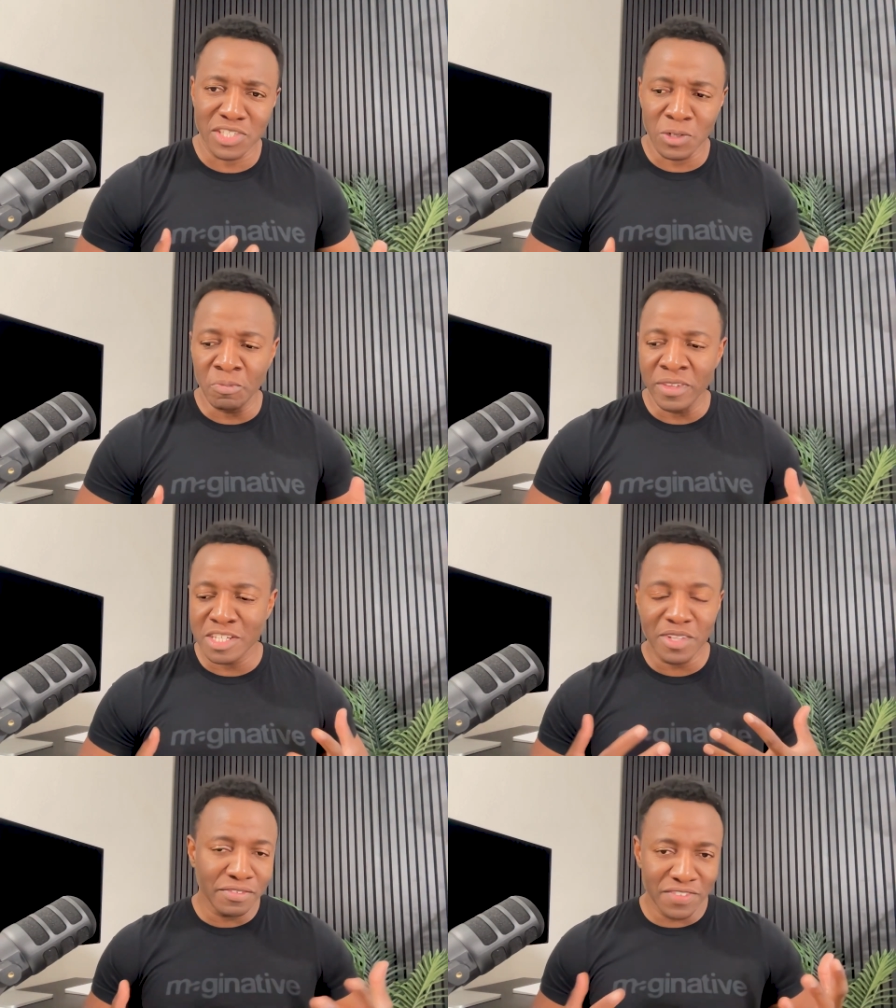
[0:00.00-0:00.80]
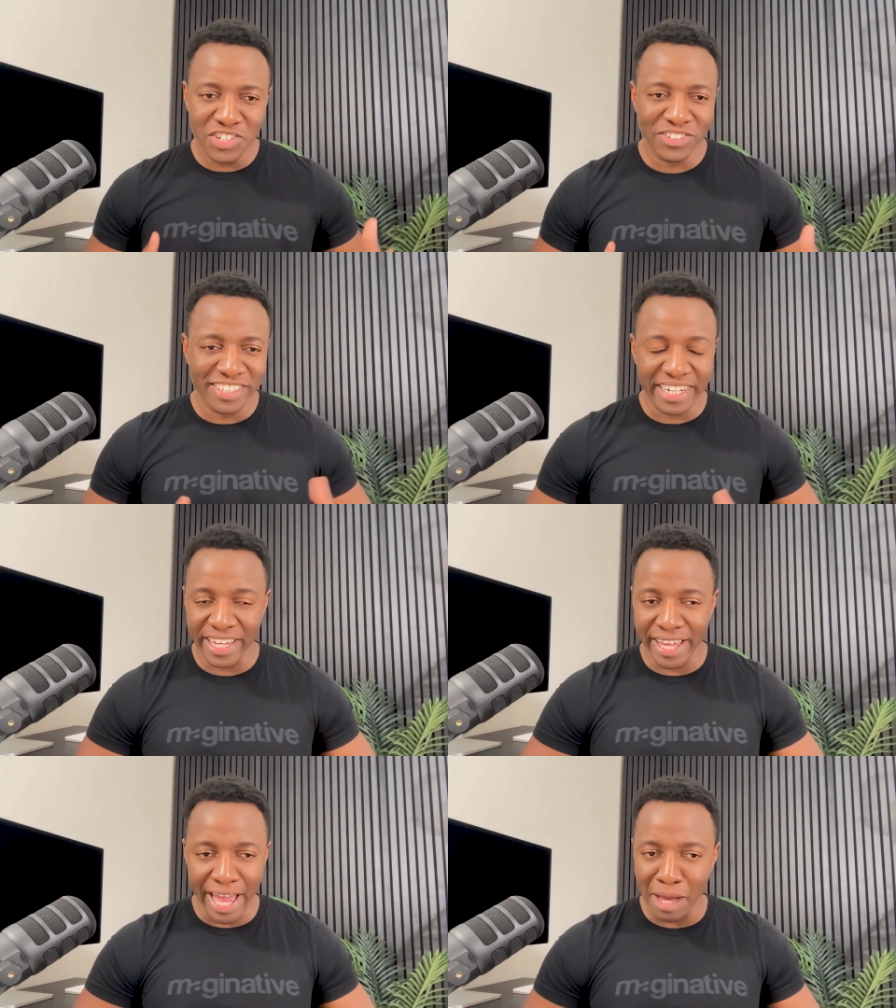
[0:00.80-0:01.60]
So some of the features that I
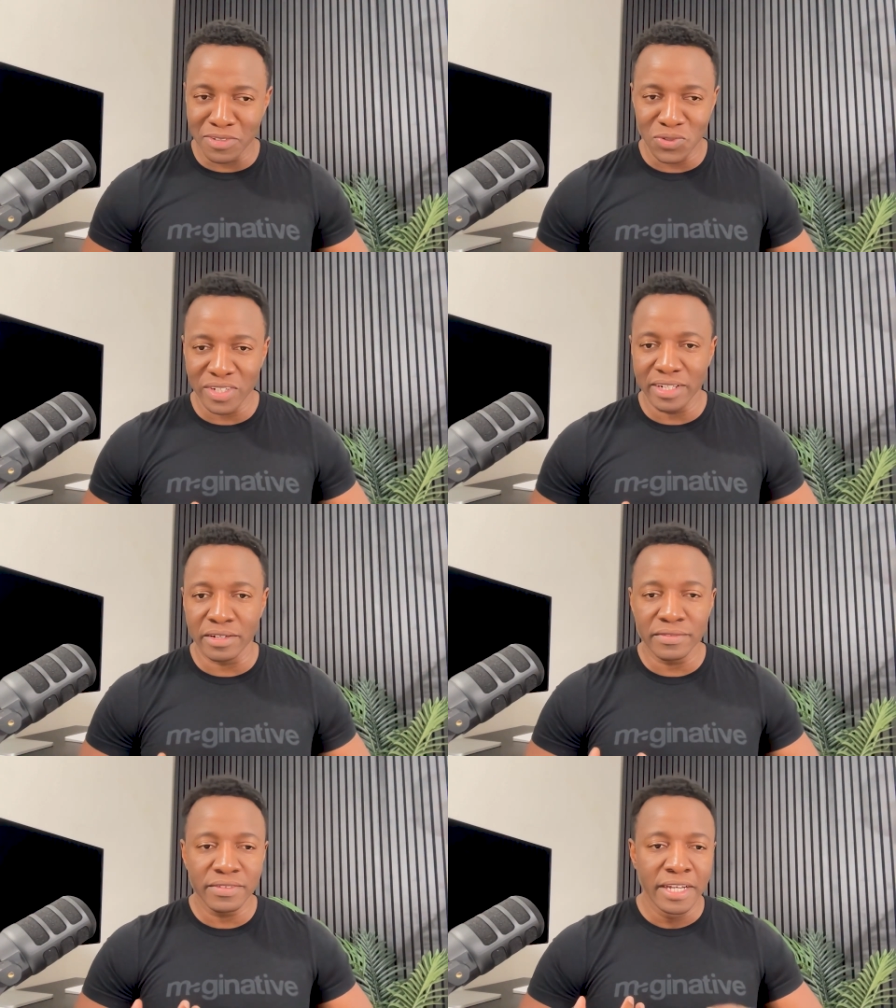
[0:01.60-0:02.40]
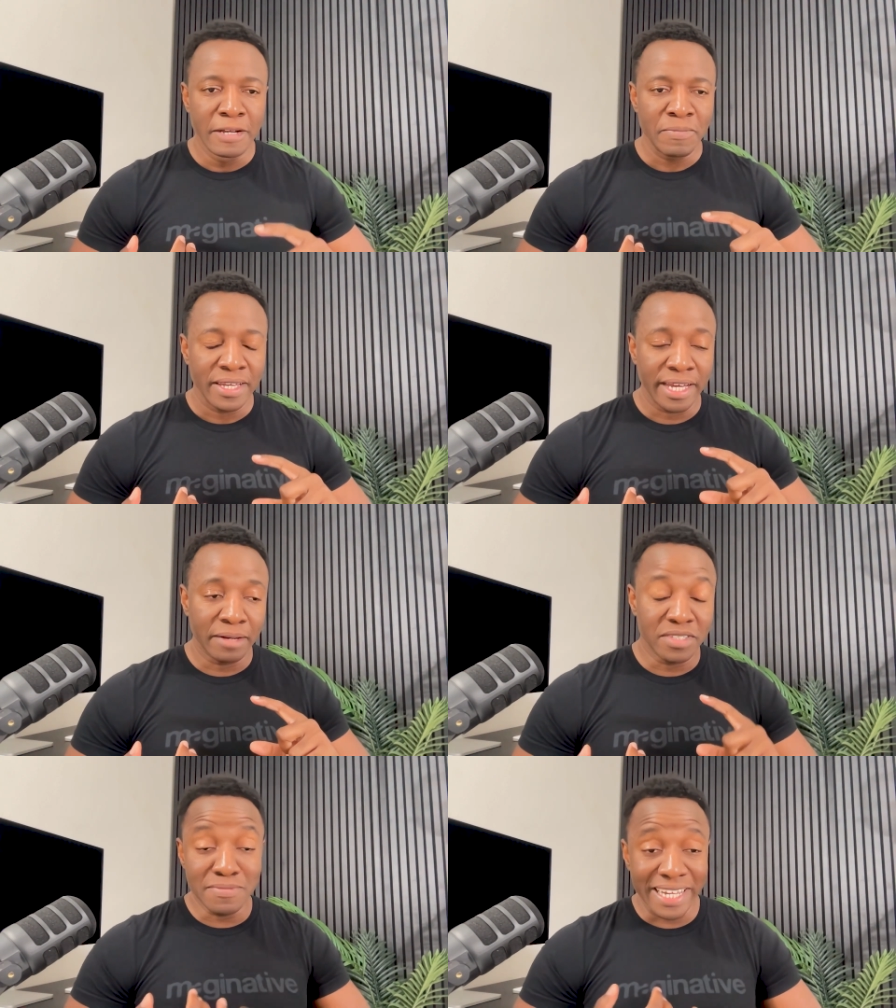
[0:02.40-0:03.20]
absolutely love,
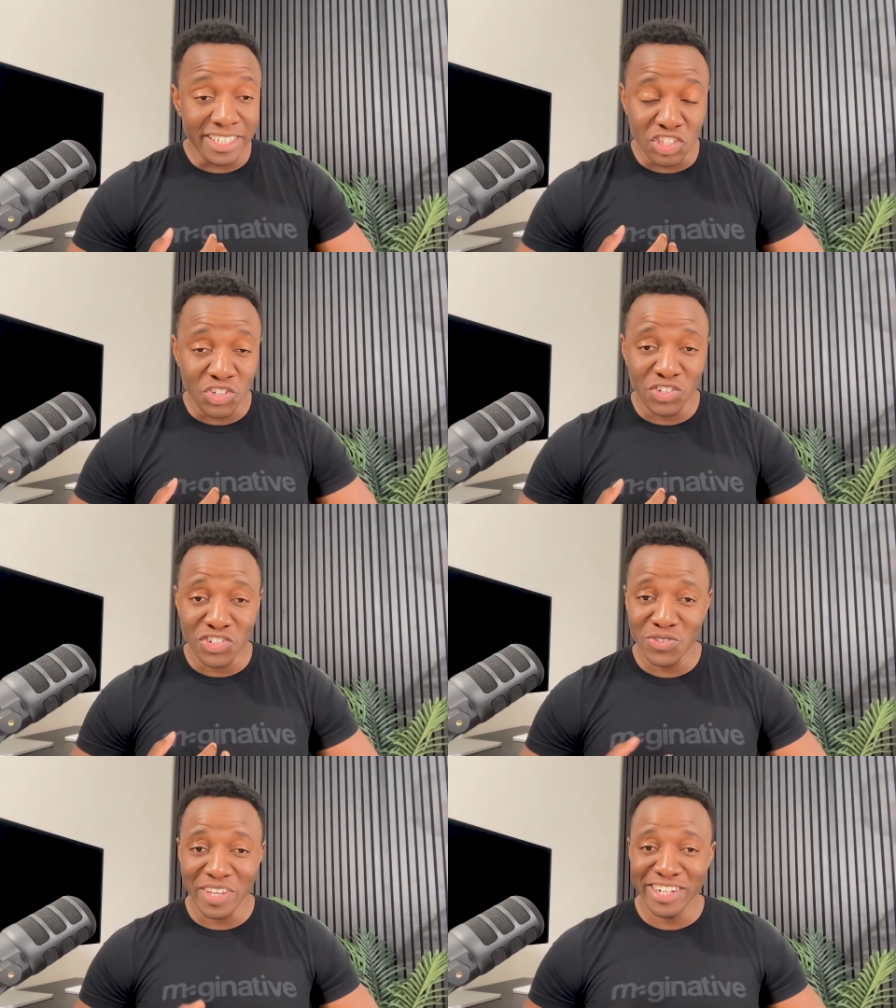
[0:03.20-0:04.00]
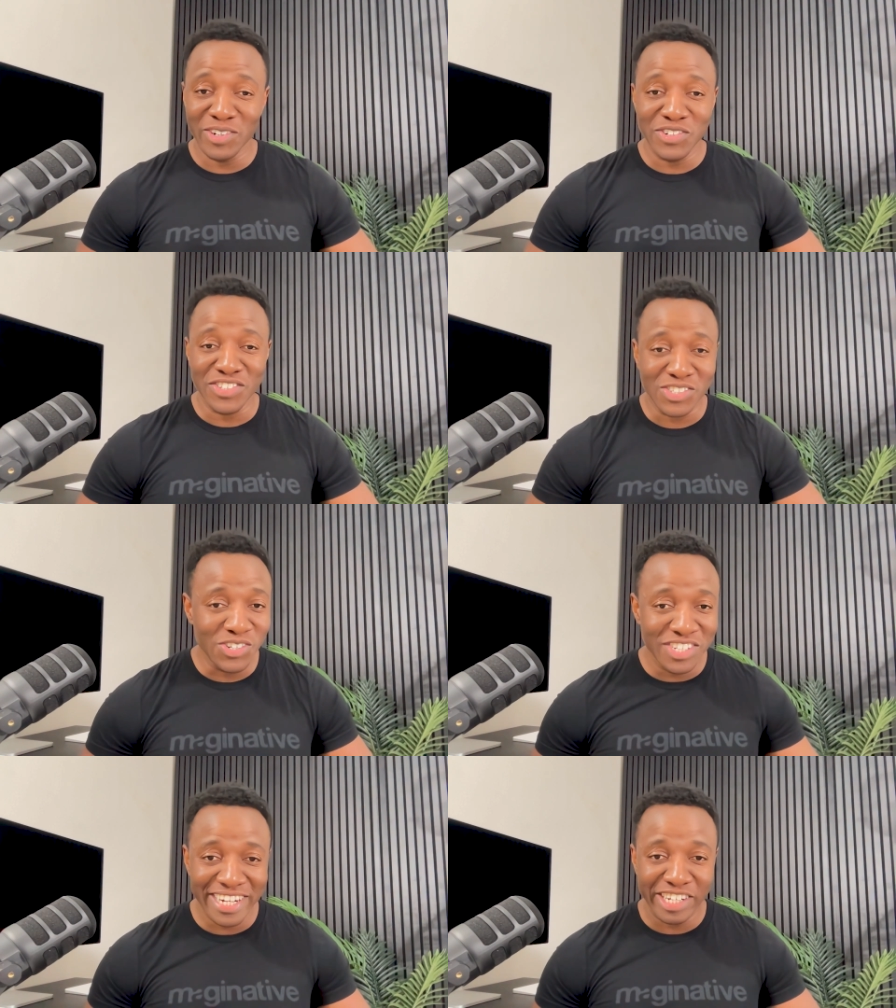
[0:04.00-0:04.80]
um, semantic search. You can now just
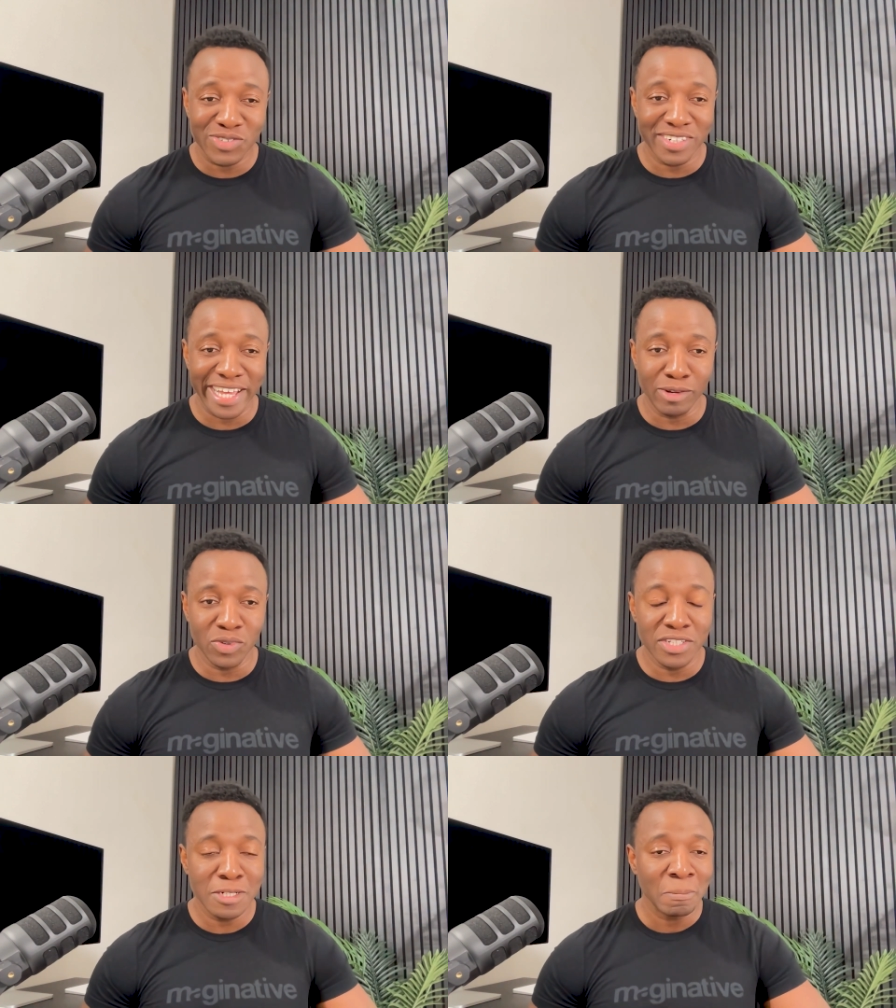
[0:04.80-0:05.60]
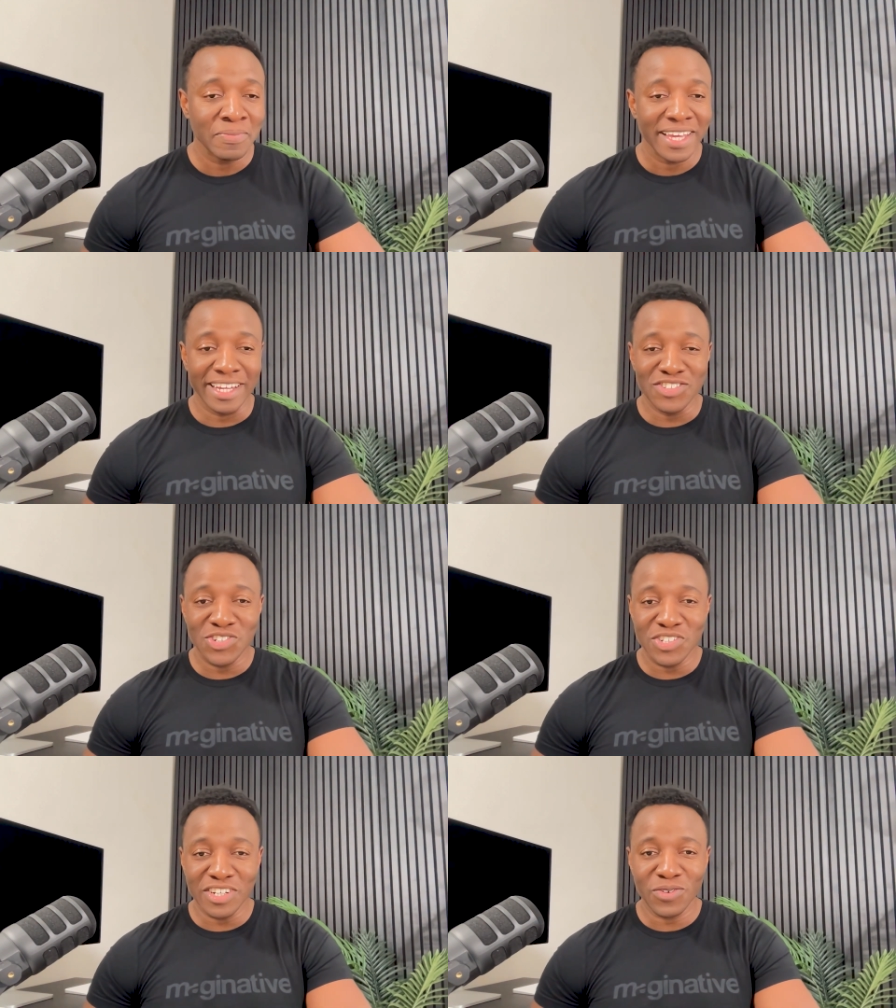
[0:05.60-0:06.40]
search in natural language and
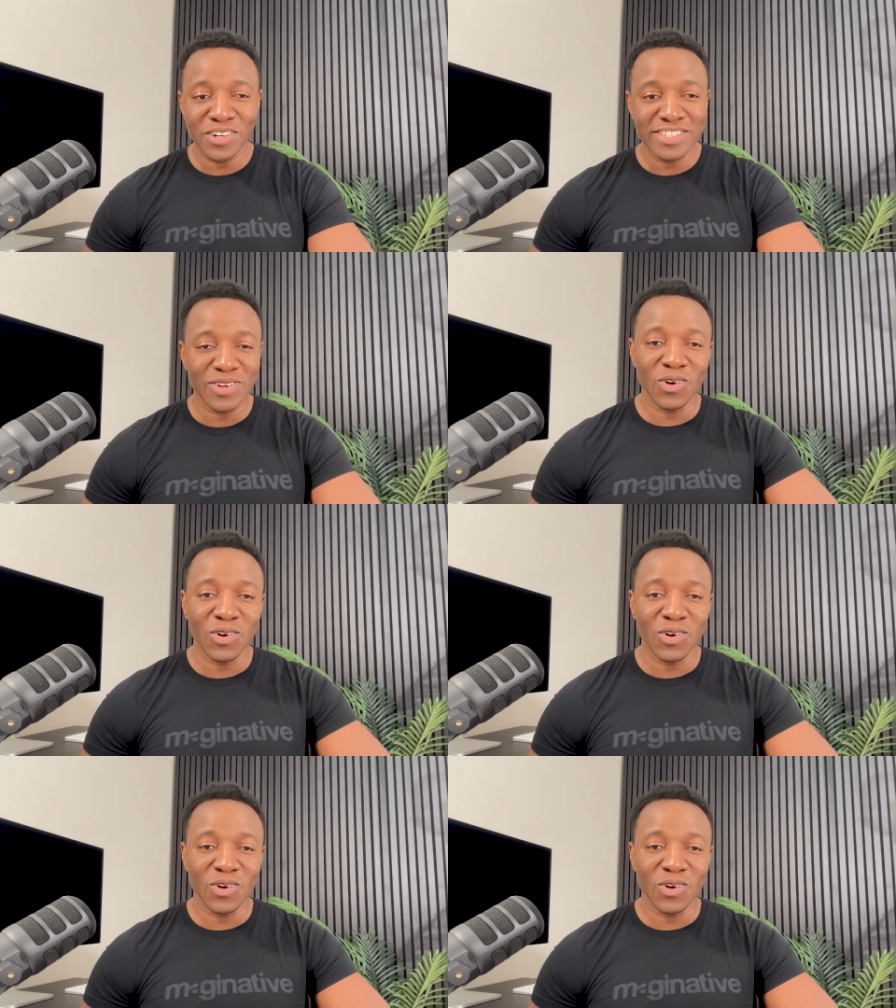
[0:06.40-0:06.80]
search across mm-hmm.